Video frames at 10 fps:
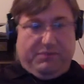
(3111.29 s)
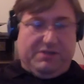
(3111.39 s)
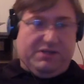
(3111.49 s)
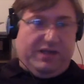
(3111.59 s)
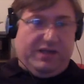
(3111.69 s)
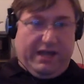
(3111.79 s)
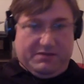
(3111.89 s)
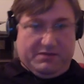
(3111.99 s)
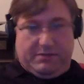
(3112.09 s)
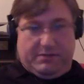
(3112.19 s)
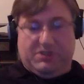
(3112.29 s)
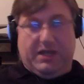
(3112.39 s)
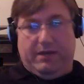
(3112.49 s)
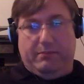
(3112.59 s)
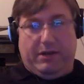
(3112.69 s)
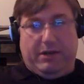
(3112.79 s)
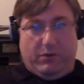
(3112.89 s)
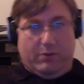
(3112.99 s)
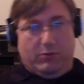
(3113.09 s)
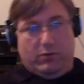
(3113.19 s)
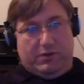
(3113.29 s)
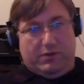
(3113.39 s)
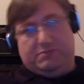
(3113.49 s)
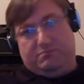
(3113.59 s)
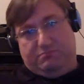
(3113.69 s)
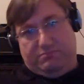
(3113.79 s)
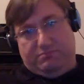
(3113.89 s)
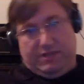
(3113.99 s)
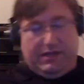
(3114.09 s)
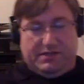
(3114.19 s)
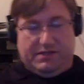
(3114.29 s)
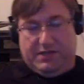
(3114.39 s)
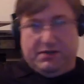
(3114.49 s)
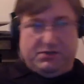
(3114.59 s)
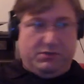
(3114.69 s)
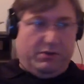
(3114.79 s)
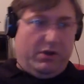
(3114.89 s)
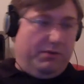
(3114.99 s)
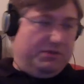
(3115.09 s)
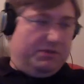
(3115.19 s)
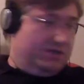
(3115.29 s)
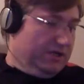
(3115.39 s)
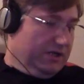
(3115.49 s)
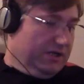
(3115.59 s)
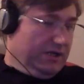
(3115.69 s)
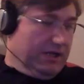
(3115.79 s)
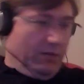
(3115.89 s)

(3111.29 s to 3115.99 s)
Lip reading: And today I was number 10 in paranormal, whereas I guess a day or two ago was like